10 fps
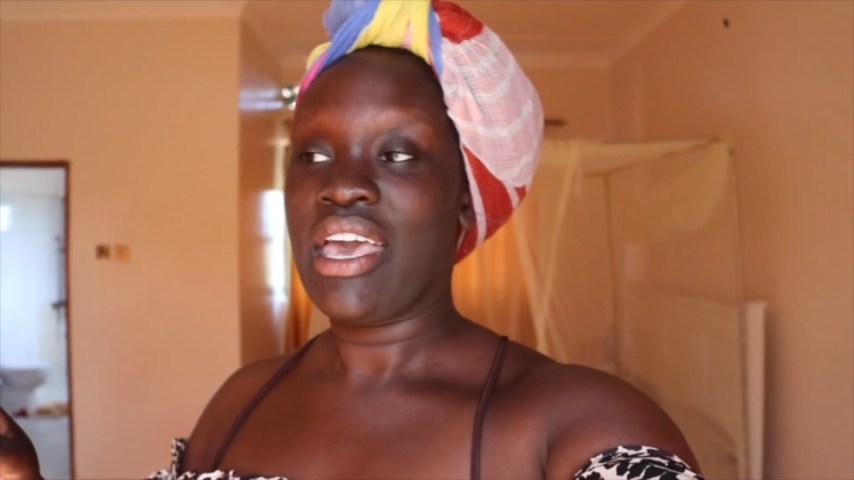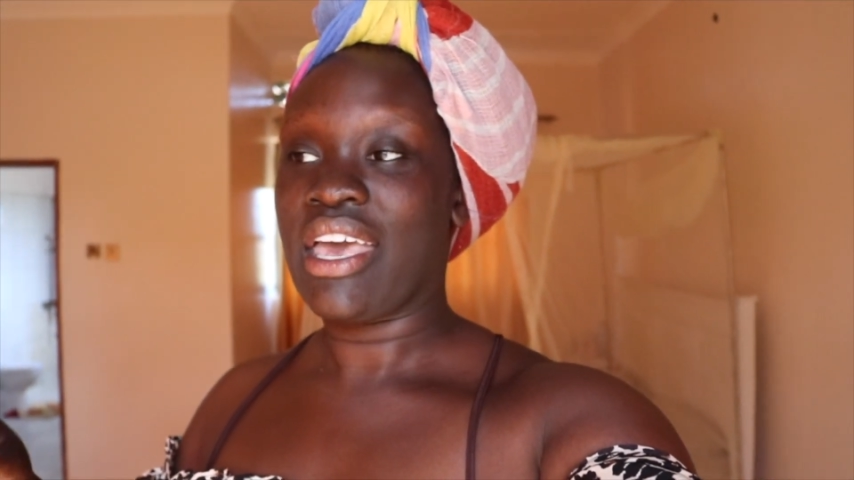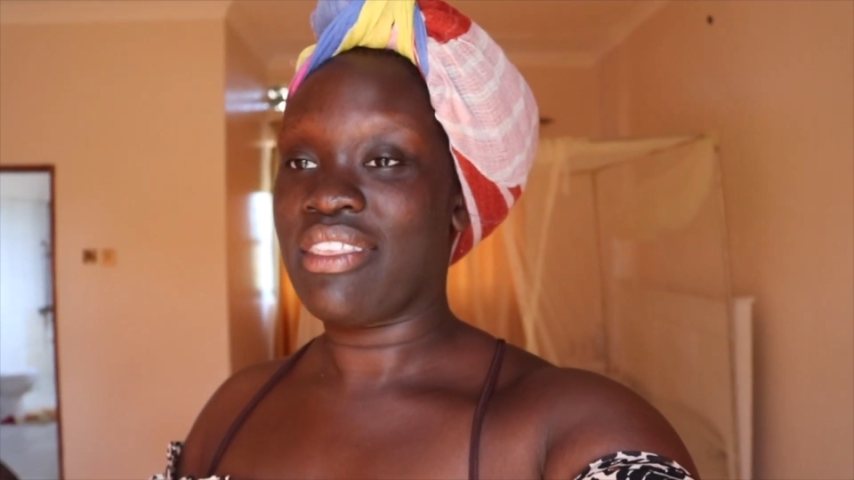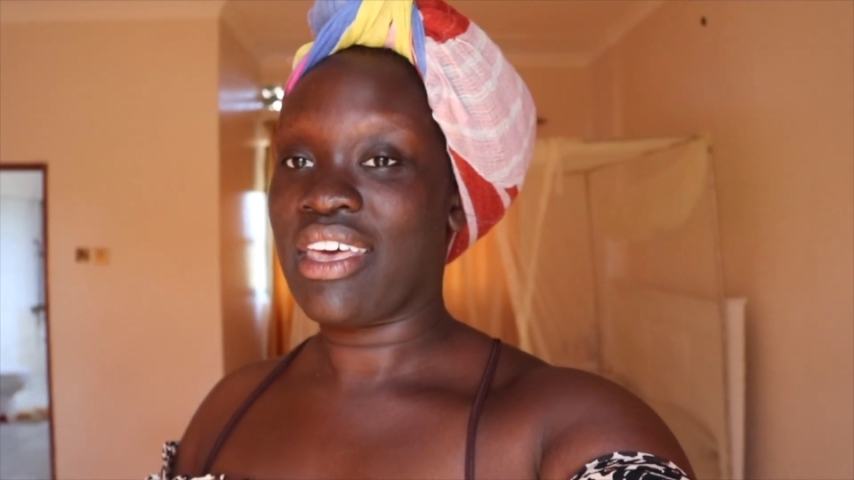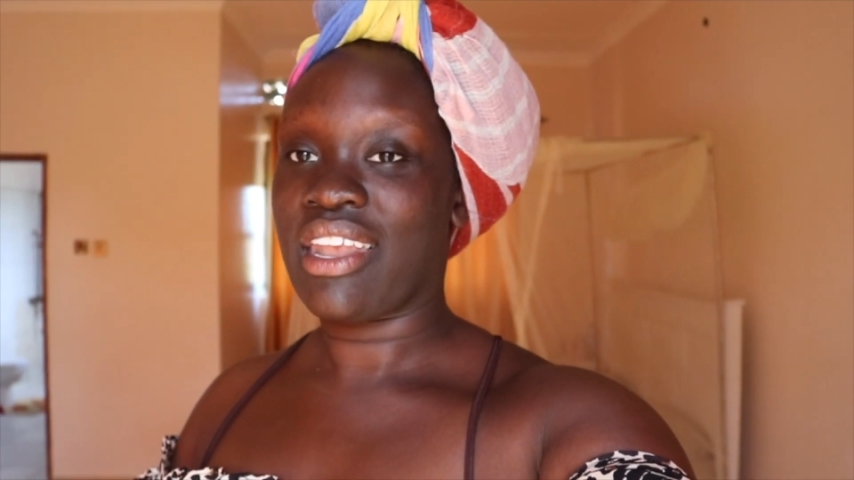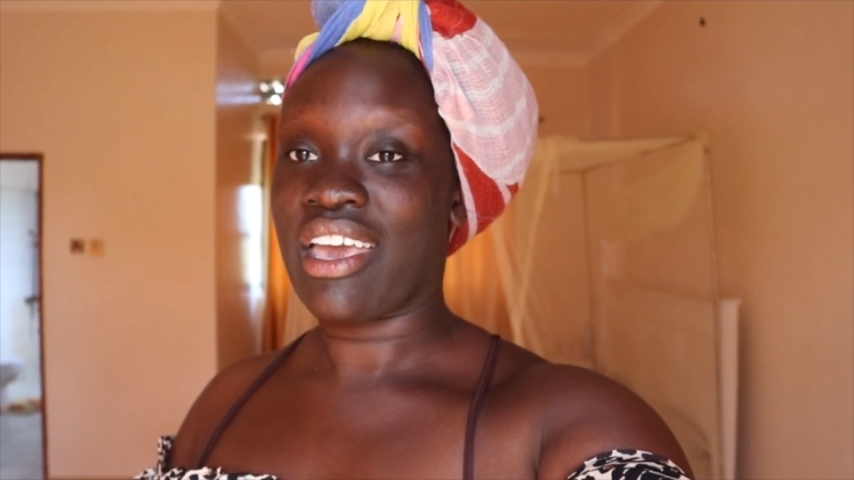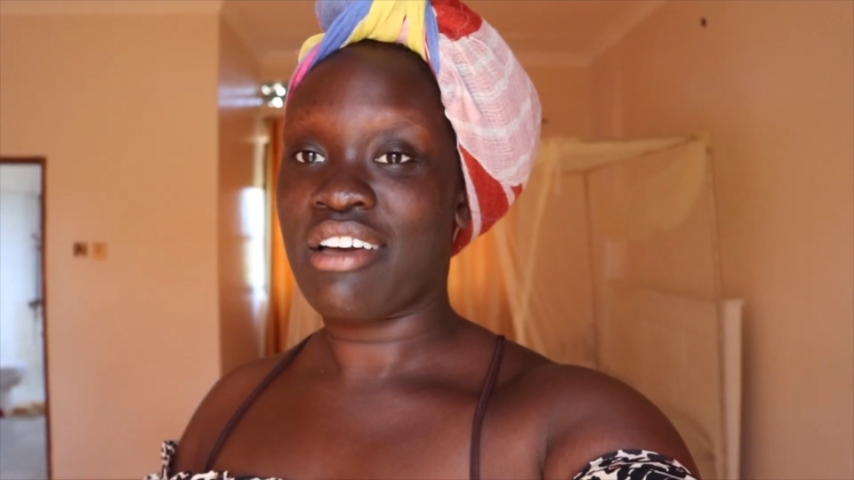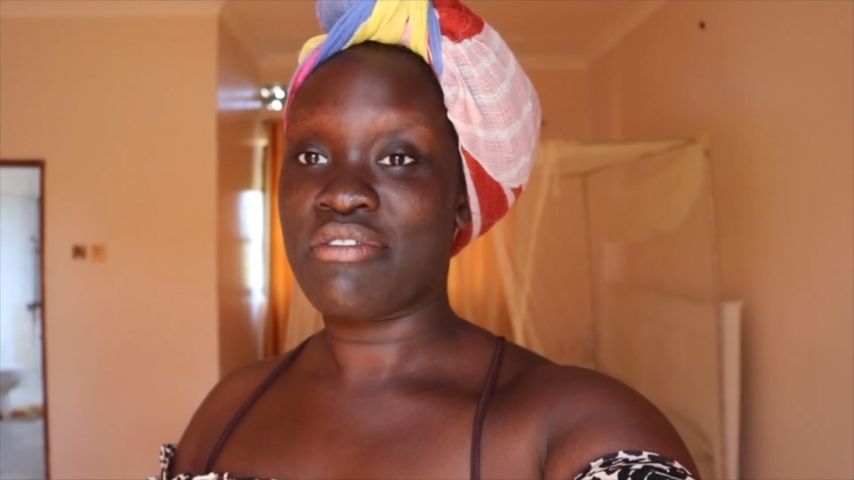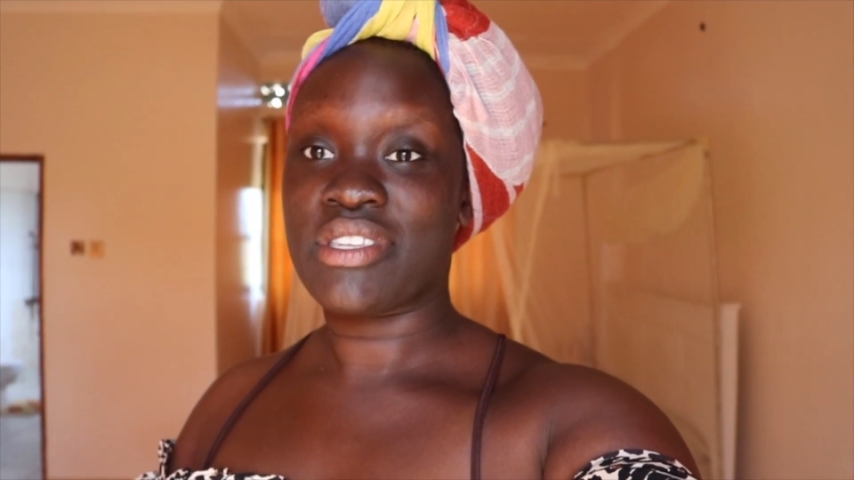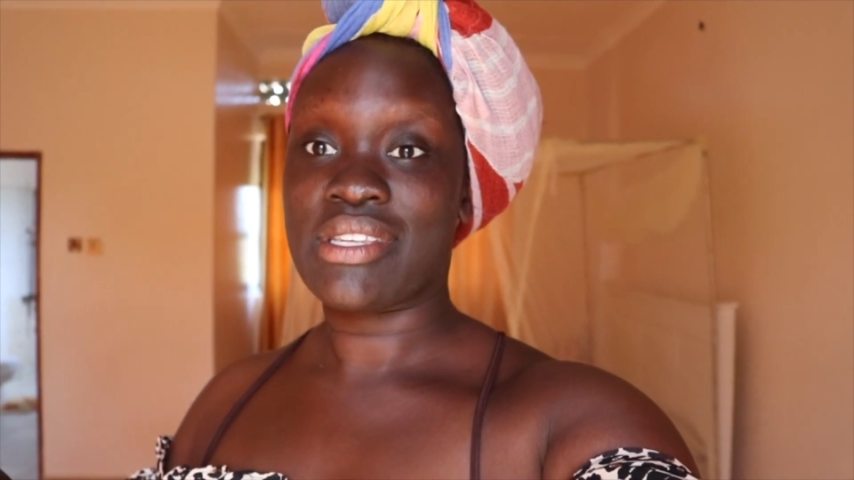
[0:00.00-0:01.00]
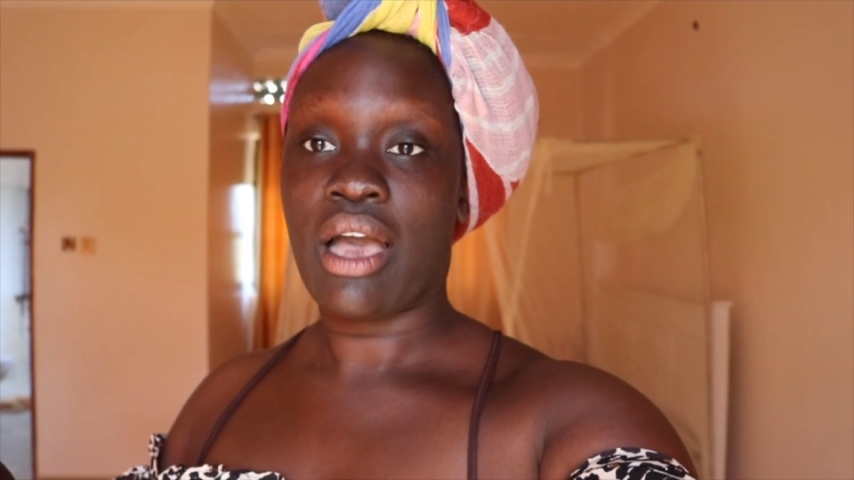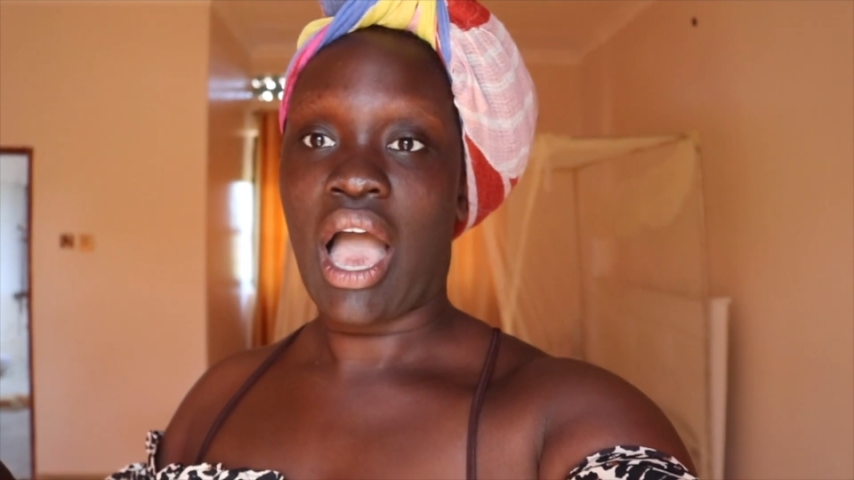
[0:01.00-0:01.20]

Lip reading: and then I have this